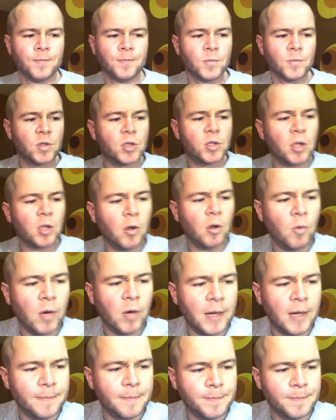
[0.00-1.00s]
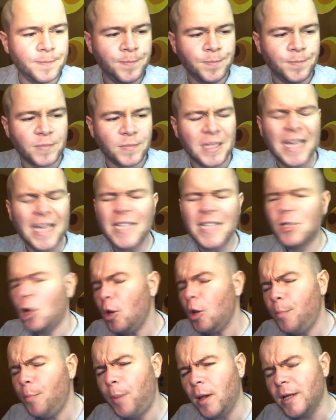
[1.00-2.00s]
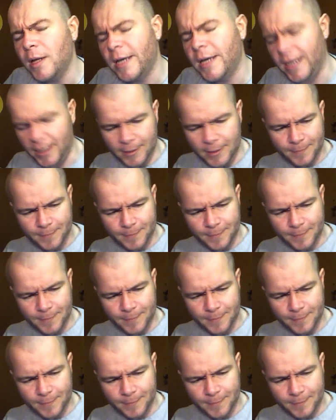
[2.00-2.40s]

So he's called Bulkhead.